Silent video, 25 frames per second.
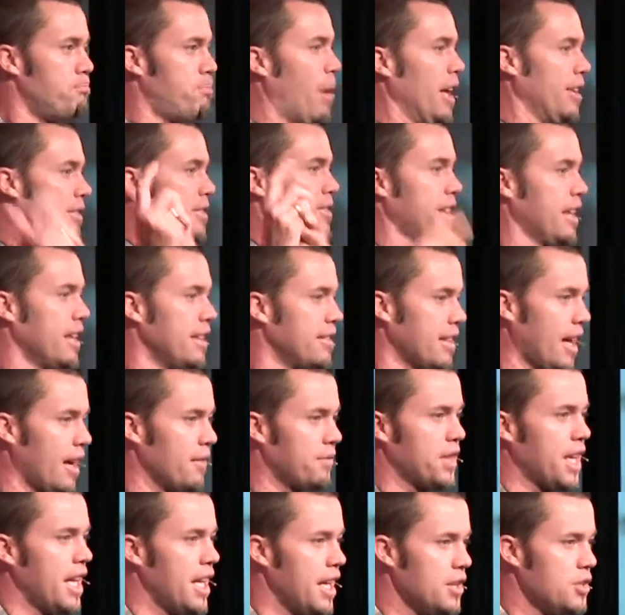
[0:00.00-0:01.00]
bust things
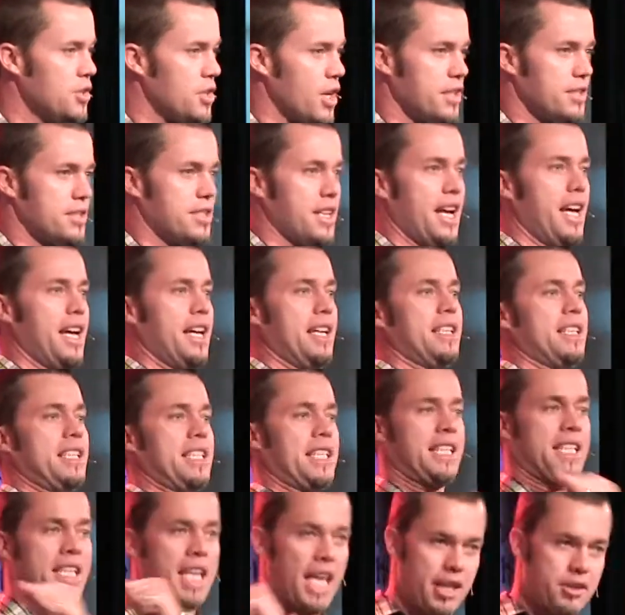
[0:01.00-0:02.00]
off the hinges, and
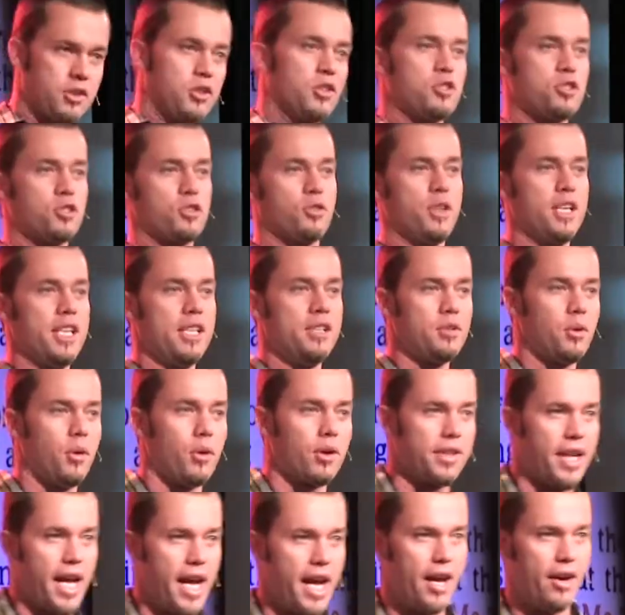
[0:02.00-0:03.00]
kick the screen
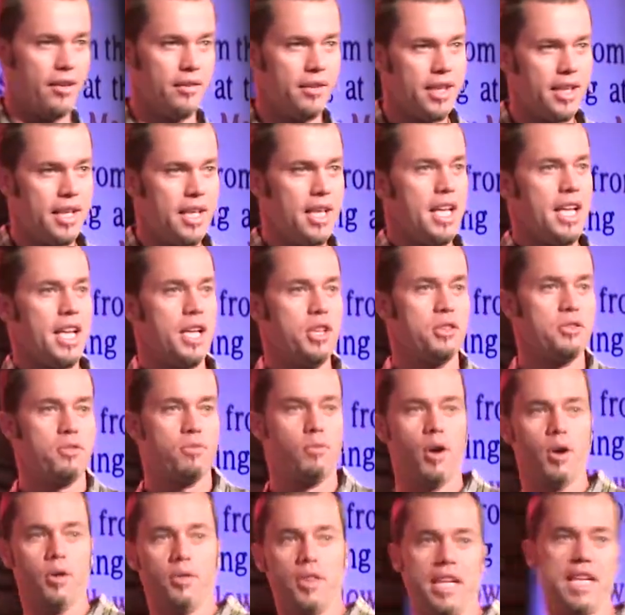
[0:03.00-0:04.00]
door down, and throw